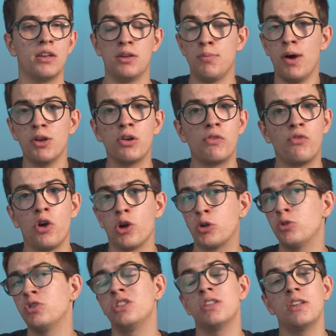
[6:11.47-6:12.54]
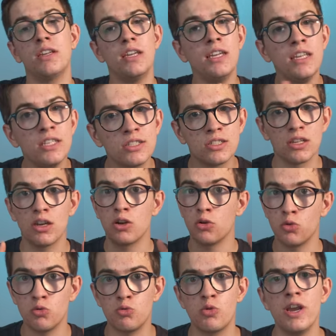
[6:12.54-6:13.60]
the manual focus is
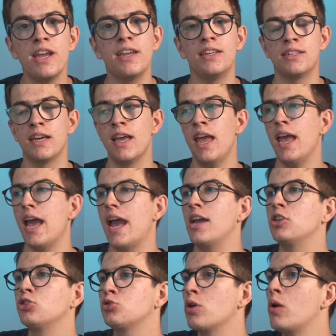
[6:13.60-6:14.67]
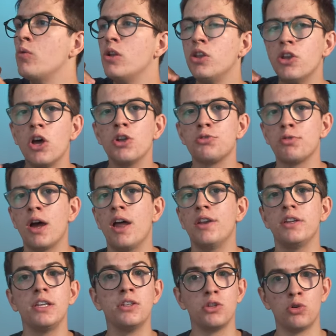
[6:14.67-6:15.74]
great and so I will not run
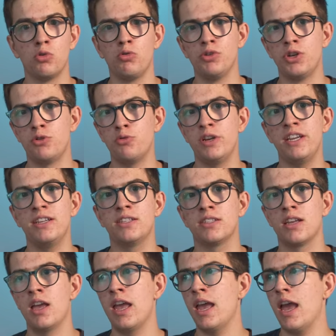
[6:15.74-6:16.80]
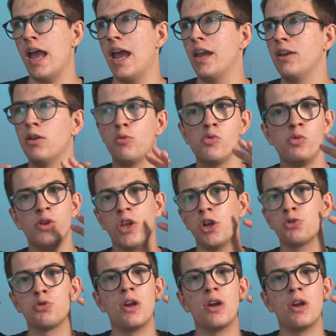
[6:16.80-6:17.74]
in all the risks and will not